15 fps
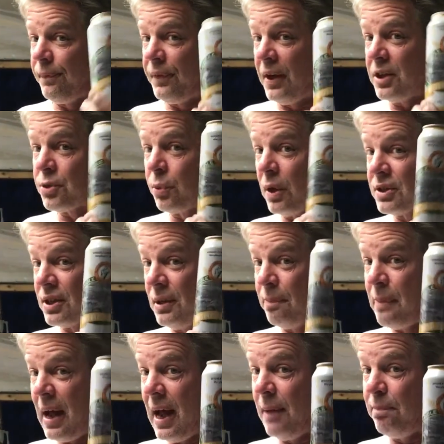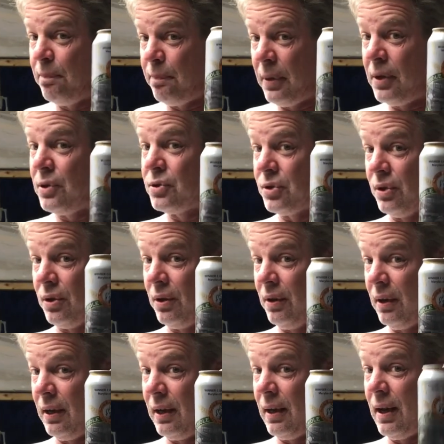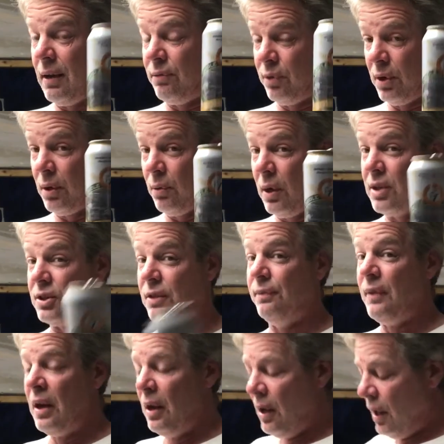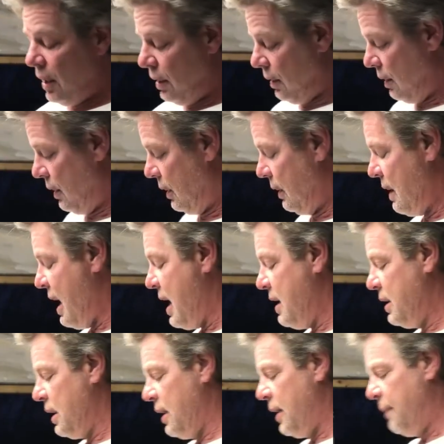this wasn't a bad Pilsner. It really wasn't. And,